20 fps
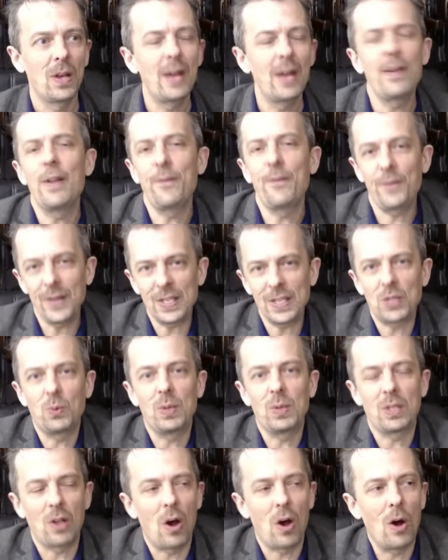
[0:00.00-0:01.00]
it fits
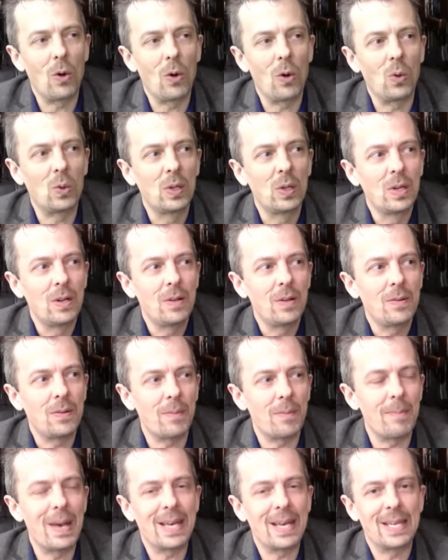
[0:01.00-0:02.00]
with the whole, the
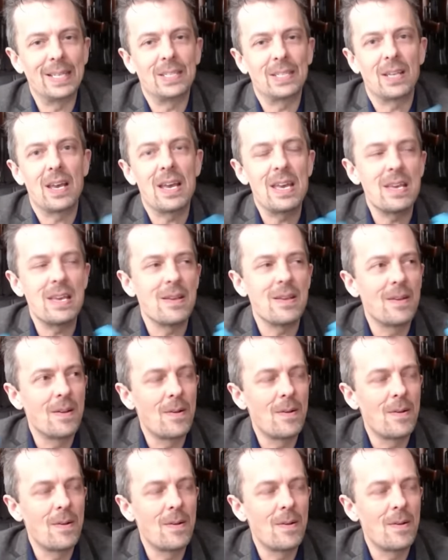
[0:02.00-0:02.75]
mech is a